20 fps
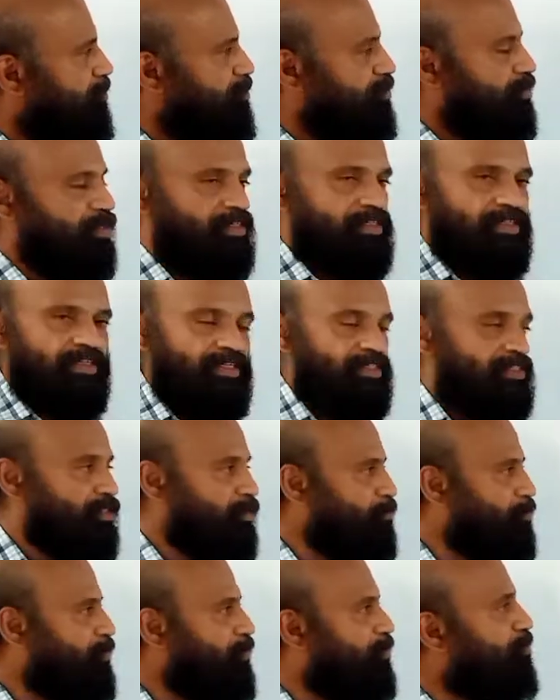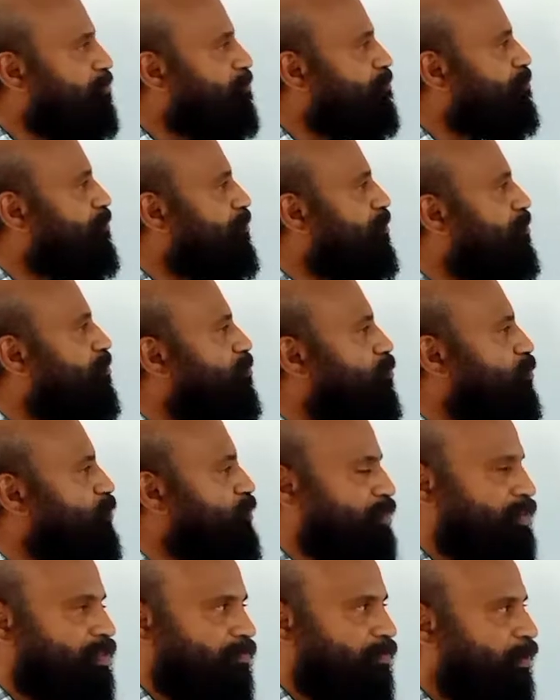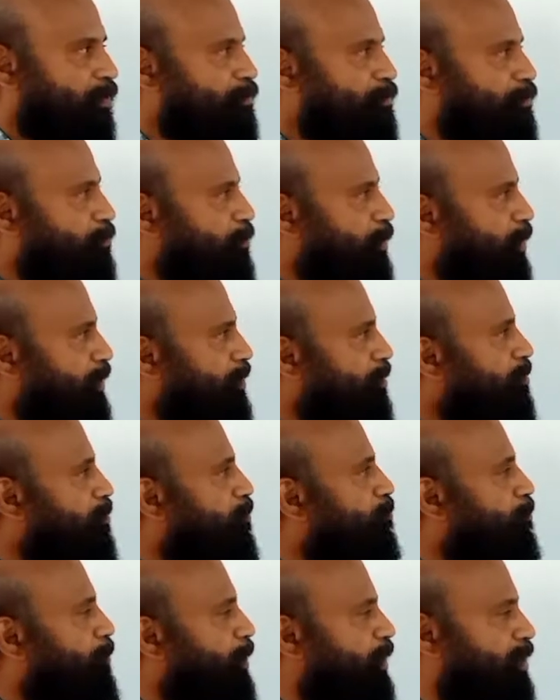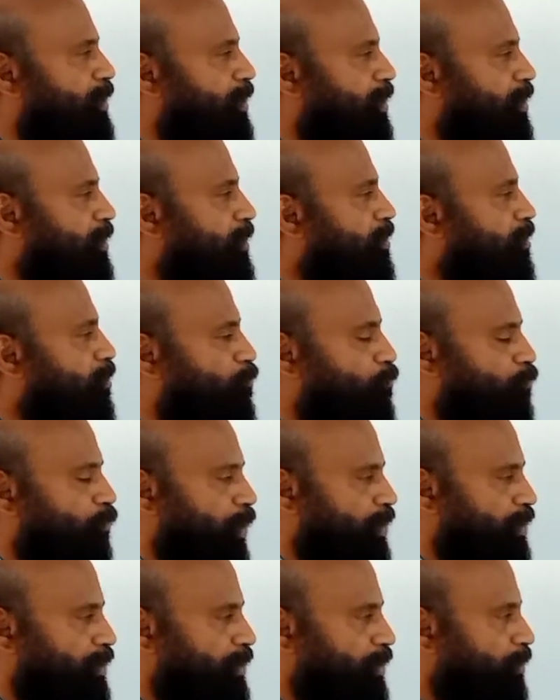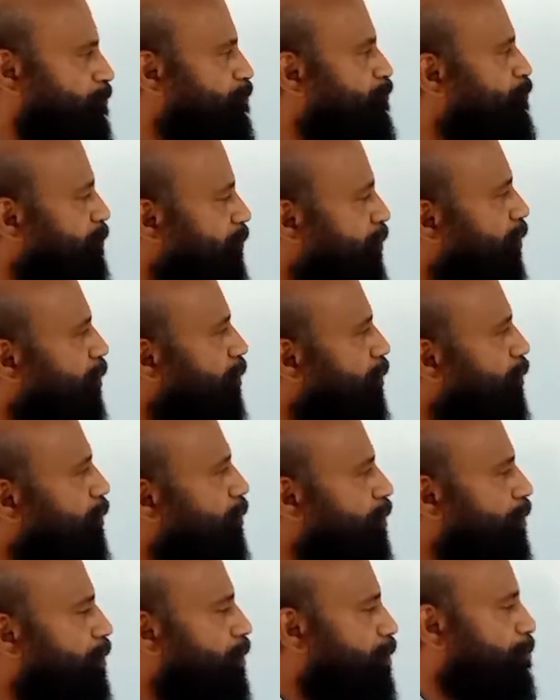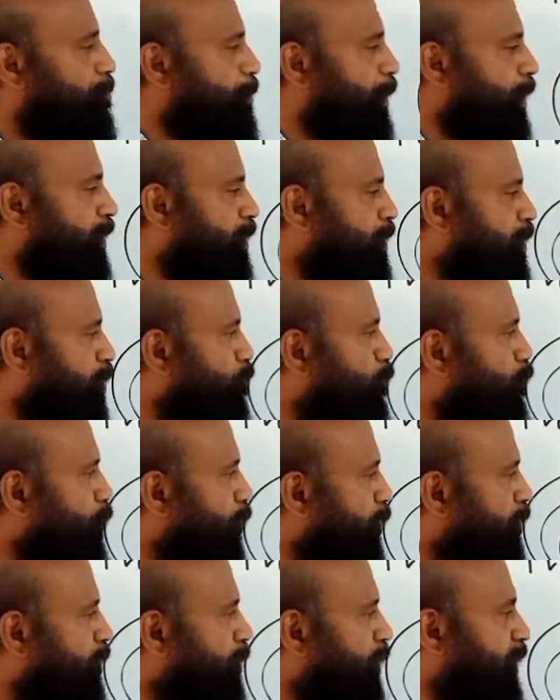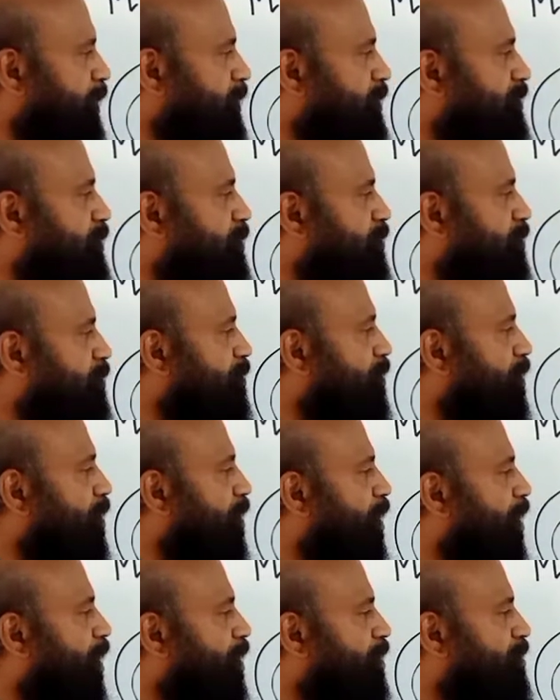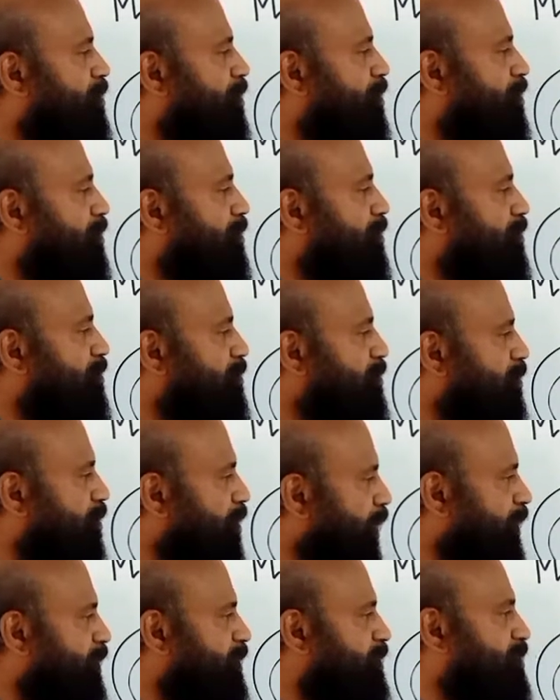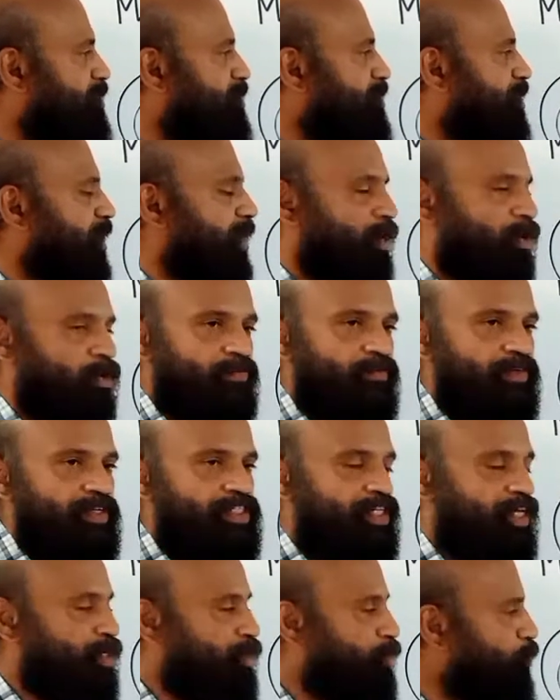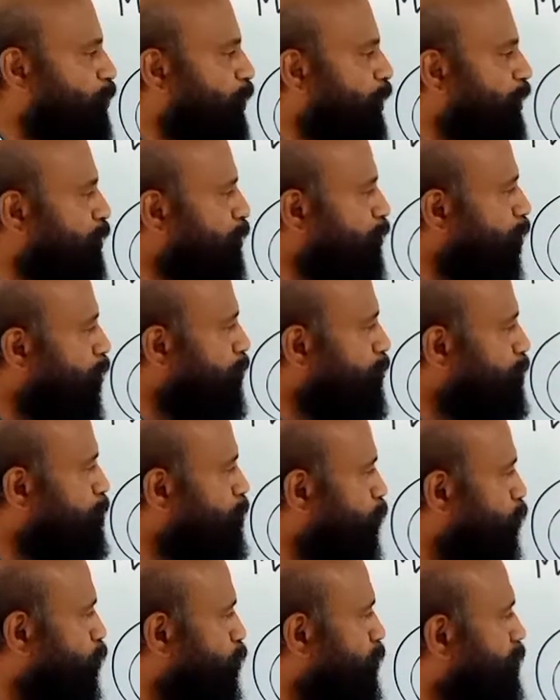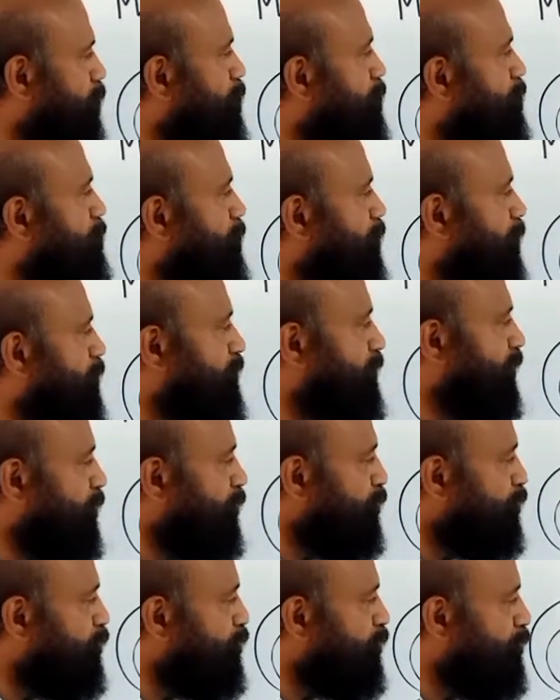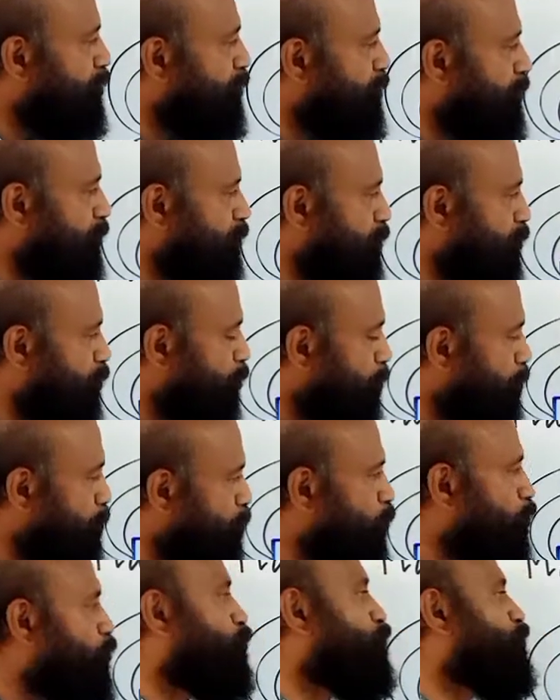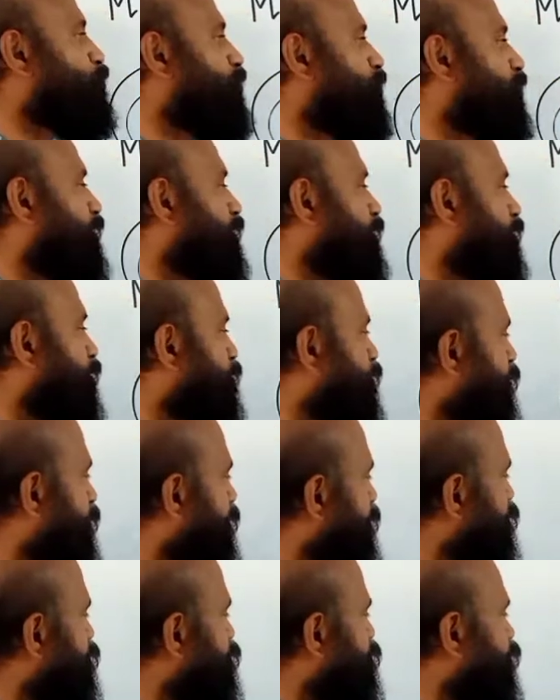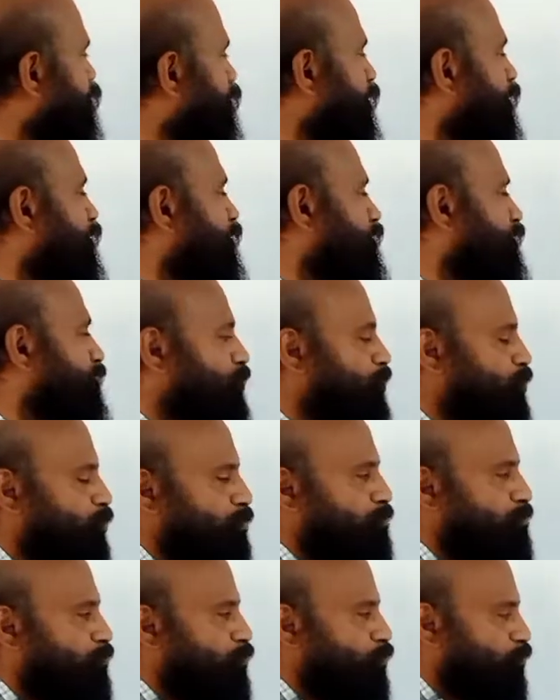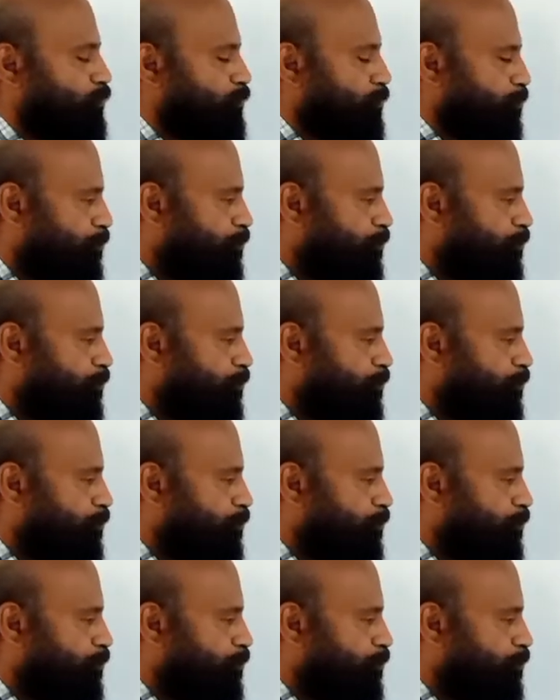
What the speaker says: That concept was developed by Michael Faraday. Magnetic field lines are the lines along which a unit north pole will tend to move if it is free to move.